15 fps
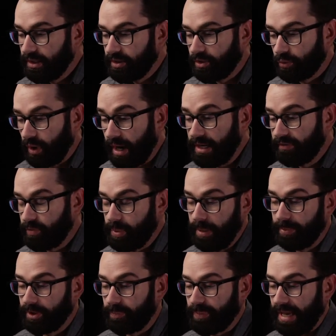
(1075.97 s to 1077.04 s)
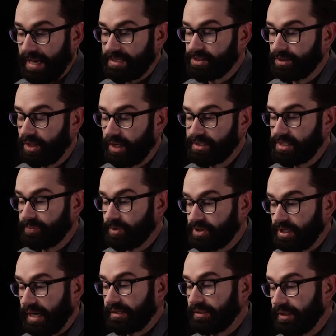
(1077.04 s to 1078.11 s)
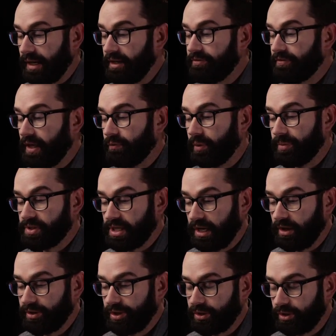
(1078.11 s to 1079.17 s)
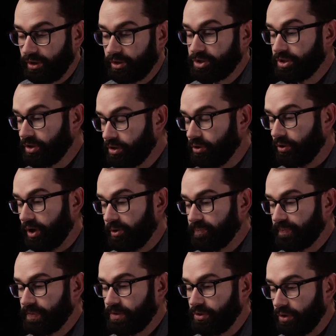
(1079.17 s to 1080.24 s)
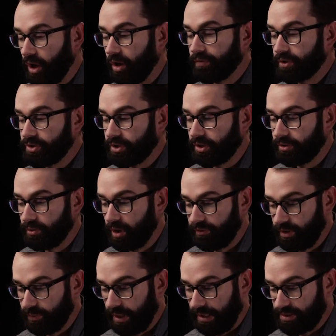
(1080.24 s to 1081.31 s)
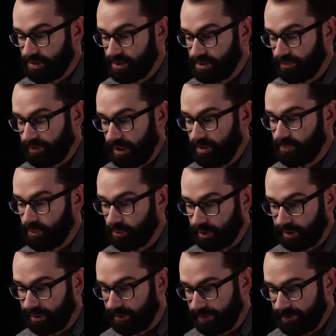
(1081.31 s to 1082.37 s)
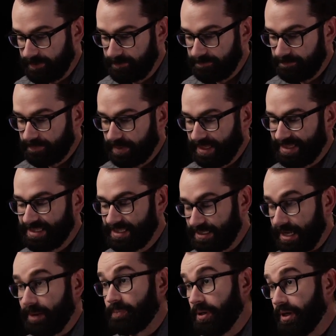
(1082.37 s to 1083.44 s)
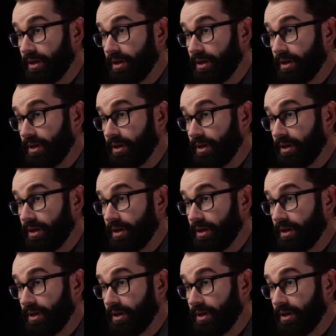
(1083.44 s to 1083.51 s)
the right of the people to pass laws that protect life and women's health, urging the court to overturn Roe v. Wade. So this is a very important step